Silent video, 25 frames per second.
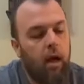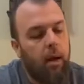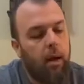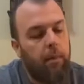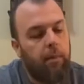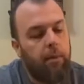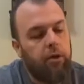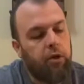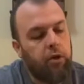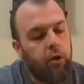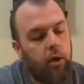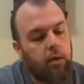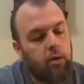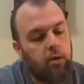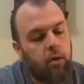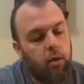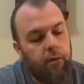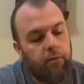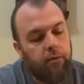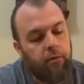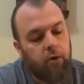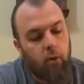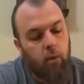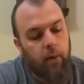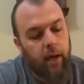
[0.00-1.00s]
But you also
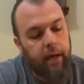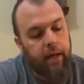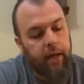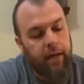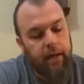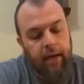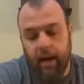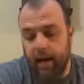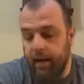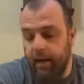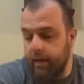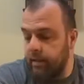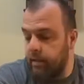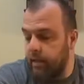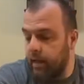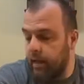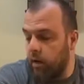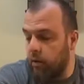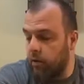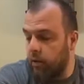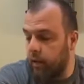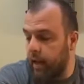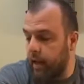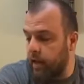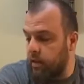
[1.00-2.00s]
have to recognize he
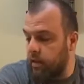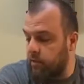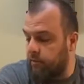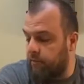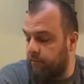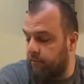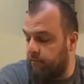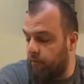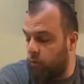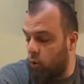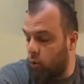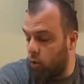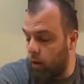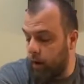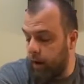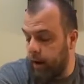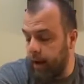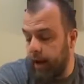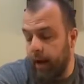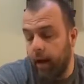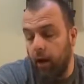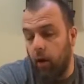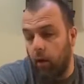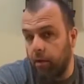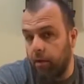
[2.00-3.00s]
only has 4
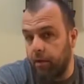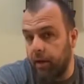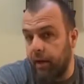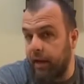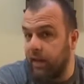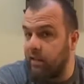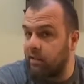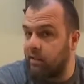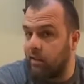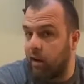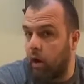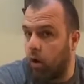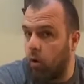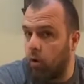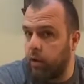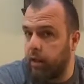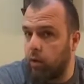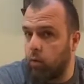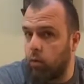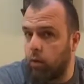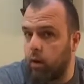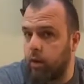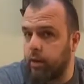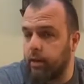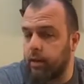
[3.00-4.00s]
health. He's the only
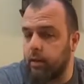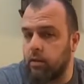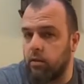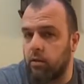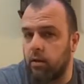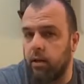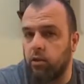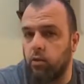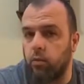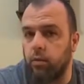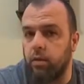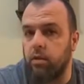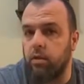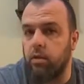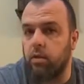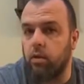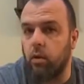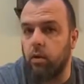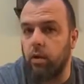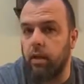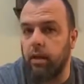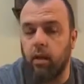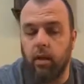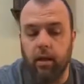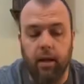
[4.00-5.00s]
one that starts with so
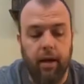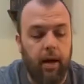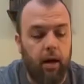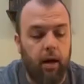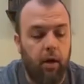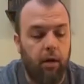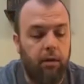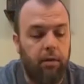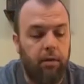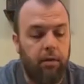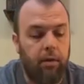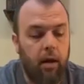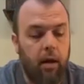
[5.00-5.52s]
little health.